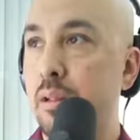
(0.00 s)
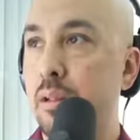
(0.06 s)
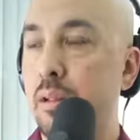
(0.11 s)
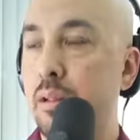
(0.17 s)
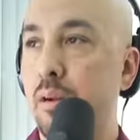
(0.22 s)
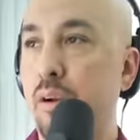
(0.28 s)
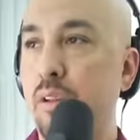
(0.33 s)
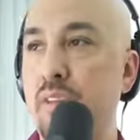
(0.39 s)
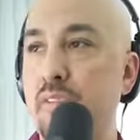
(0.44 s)

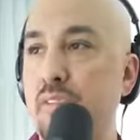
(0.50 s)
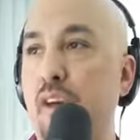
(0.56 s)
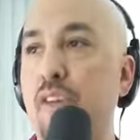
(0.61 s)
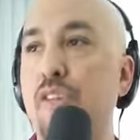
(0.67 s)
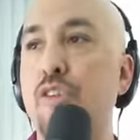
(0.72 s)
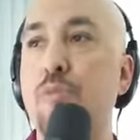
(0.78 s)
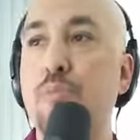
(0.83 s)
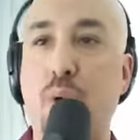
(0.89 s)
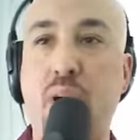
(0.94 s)
Are these
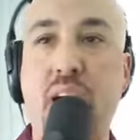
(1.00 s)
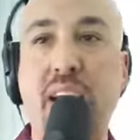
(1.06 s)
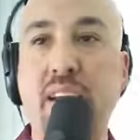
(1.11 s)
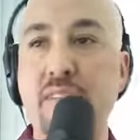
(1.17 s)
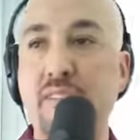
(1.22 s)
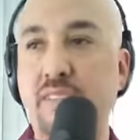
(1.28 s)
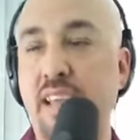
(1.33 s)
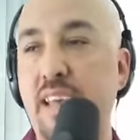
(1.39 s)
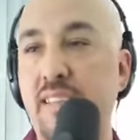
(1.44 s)
other
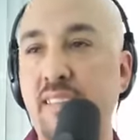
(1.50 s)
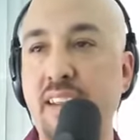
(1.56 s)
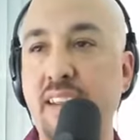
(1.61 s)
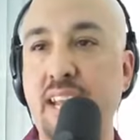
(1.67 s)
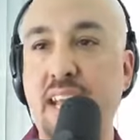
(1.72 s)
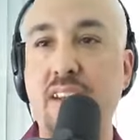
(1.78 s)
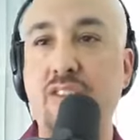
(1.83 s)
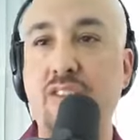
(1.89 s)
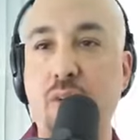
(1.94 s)
brands
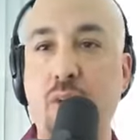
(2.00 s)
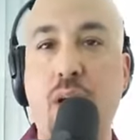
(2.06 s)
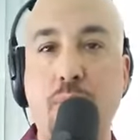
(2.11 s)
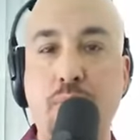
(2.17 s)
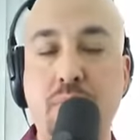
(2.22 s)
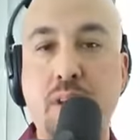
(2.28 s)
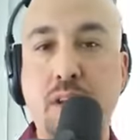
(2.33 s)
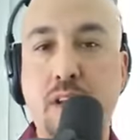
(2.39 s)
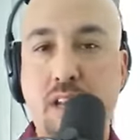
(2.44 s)
designated to
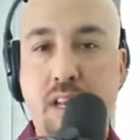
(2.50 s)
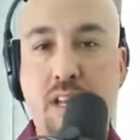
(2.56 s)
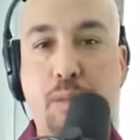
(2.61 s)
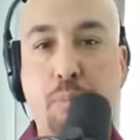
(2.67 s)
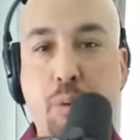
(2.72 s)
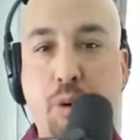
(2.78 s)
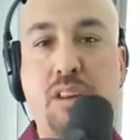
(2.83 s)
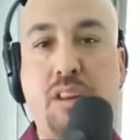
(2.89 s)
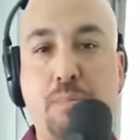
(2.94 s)
help
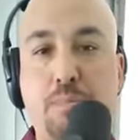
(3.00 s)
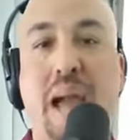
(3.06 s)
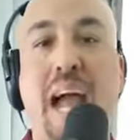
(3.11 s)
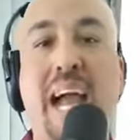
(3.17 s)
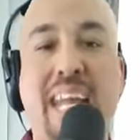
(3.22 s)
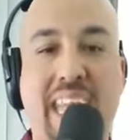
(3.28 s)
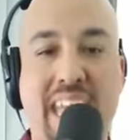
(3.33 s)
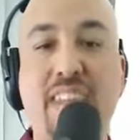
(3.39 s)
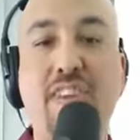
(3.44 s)
put
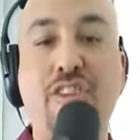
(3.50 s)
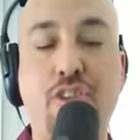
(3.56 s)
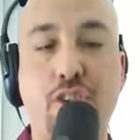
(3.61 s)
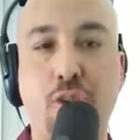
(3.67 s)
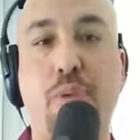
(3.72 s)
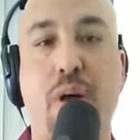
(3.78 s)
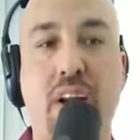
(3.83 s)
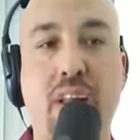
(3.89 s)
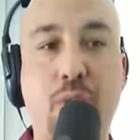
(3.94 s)
back into
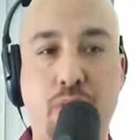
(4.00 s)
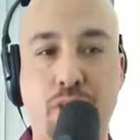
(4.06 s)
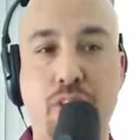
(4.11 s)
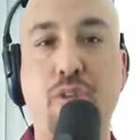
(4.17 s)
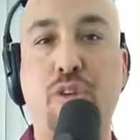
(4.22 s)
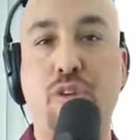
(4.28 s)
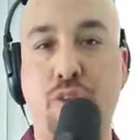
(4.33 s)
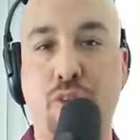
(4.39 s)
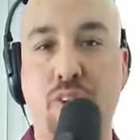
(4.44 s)
your body what
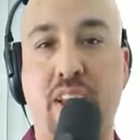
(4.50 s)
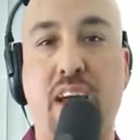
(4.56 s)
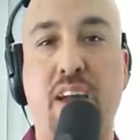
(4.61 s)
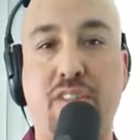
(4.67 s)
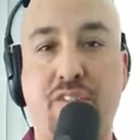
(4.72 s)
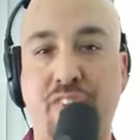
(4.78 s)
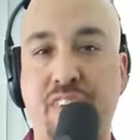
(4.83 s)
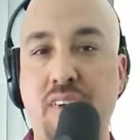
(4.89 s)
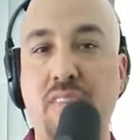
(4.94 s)
you're exerting out
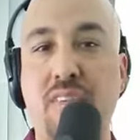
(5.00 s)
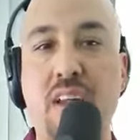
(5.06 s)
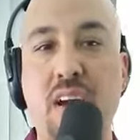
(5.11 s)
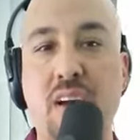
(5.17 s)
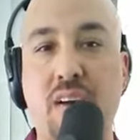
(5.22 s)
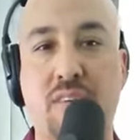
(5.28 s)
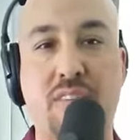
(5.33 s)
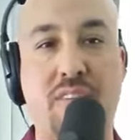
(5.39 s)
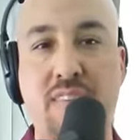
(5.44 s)
of the field?
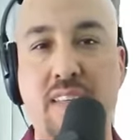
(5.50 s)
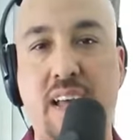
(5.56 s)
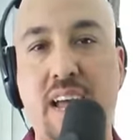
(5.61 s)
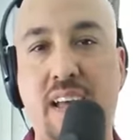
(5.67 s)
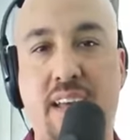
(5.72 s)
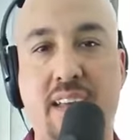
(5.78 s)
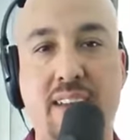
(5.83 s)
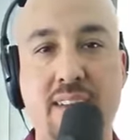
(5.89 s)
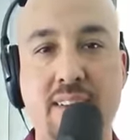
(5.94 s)
No, it's
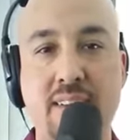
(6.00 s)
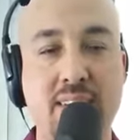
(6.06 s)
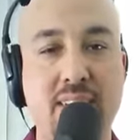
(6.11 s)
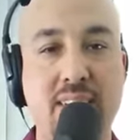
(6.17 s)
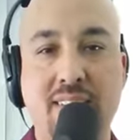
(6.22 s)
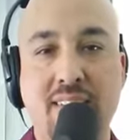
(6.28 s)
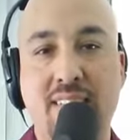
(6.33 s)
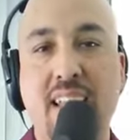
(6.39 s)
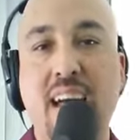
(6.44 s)
not.
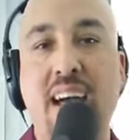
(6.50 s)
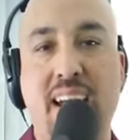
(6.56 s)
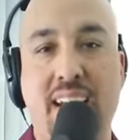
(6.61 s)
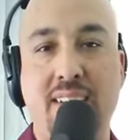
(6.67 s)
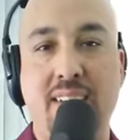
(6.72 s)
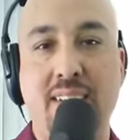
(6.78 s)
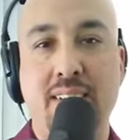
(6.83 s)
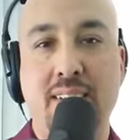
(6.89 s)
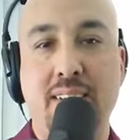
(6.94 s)
It's not.
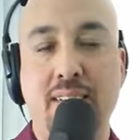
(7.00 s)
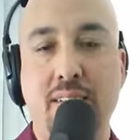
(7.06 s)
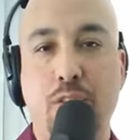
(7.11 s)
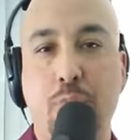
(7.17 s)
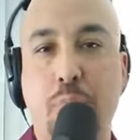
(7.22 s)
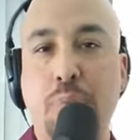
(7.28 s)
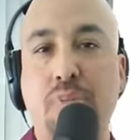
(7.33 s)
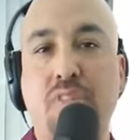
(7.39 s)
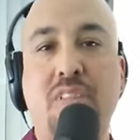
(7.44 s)
So
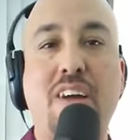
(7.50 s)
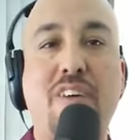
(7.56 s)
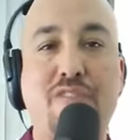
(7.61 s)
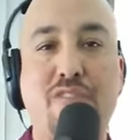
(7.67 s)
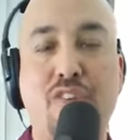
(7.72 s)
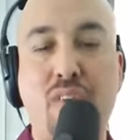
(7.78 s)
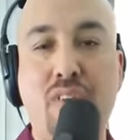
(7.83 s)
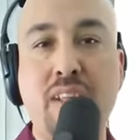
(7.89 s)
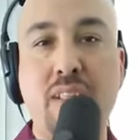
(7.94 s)
people stop
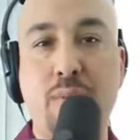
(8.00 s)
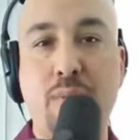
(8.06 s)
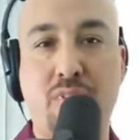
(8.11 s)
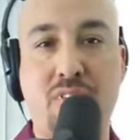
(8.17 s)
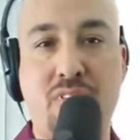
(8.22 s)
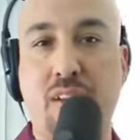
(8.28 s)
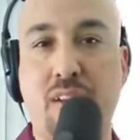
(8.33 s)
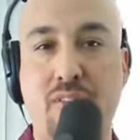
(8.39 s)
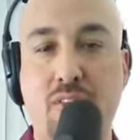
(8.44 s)
fooling
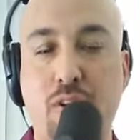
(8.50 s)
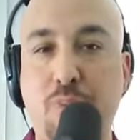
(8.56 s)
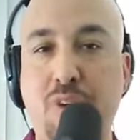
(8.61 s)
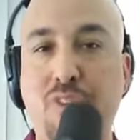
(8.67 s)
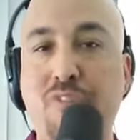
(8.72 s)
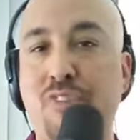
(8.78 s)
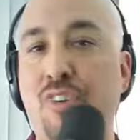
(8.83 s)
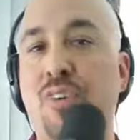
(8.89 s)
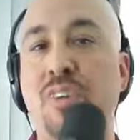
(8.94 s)
themselves. Don't be
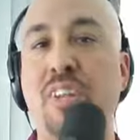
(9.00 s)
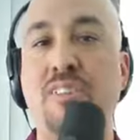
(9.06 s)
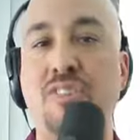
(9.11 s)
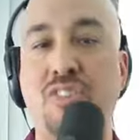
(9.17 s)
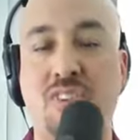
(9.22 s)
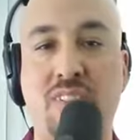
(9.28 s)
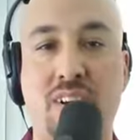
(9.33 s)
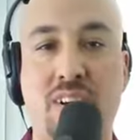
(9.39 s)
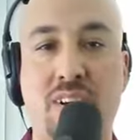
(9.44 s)
fooled
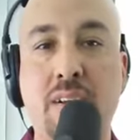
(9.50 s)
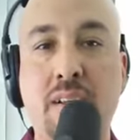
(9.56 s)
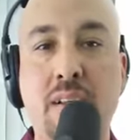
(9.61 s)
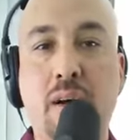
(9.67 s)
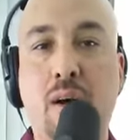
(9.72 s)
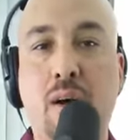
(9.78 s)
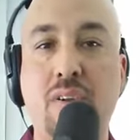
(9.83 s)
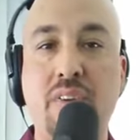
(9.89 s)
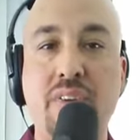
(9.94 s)
into the
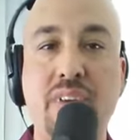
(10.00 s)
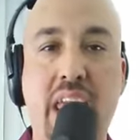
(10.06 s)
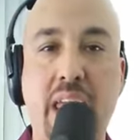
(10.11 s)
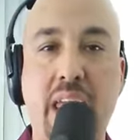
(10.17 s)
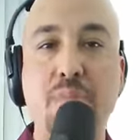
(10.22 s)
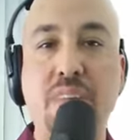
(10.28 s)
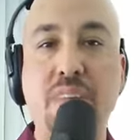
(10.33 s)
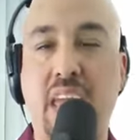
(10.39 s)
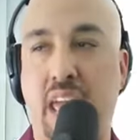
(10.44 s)
whole
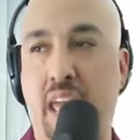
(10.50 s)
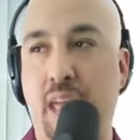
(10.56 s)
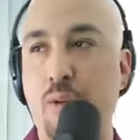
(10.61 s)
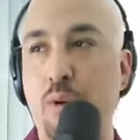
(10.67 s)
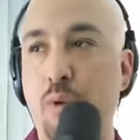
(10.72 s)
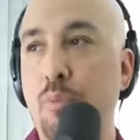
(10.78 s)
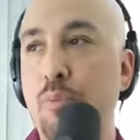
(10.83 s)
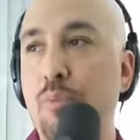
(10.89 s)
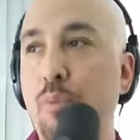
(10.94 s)
name
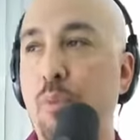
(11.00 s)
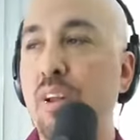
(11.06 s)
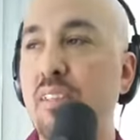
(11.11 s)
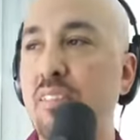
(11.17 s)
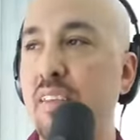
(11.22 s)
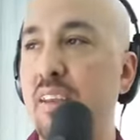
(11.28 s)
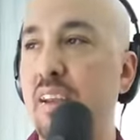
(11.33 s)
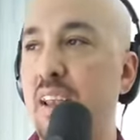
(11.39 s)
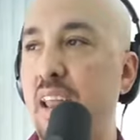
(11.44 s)
game.
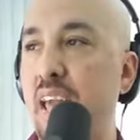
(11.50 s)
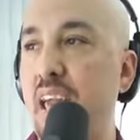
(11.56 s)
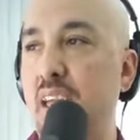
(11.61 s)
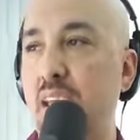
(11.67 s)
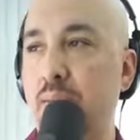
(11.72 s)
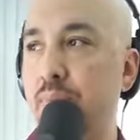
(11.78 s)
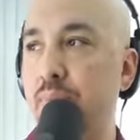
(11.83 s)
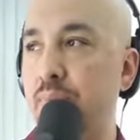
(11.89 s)
What's in a name?